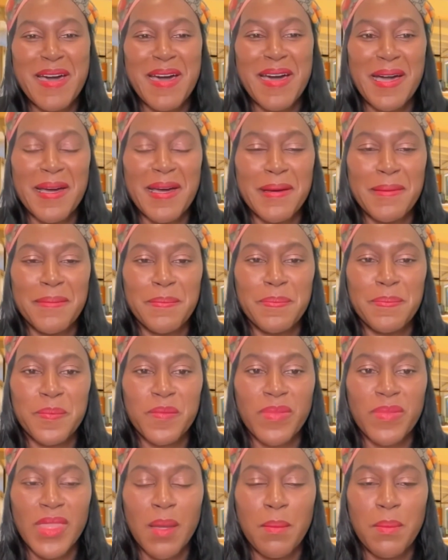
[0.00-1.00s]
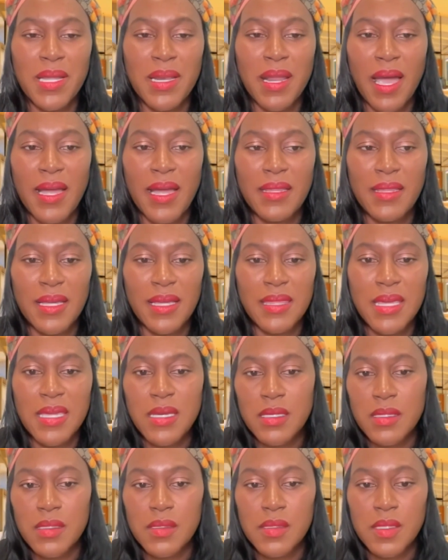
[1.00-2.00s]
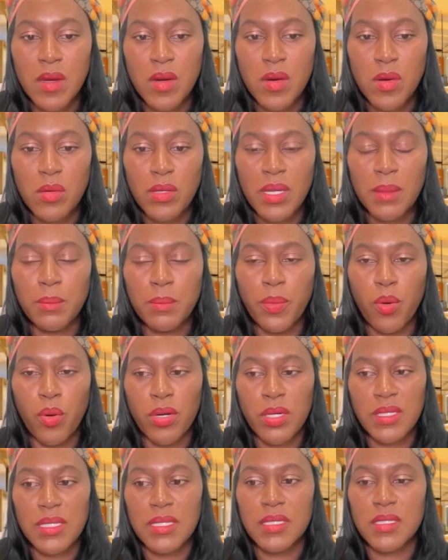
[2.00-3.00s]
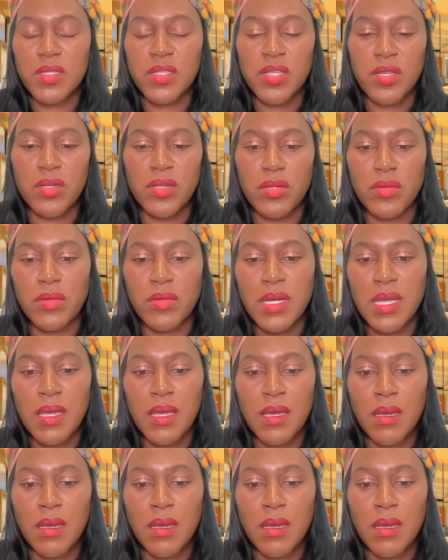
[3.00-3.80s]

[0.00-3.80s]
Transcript: I think it's so important to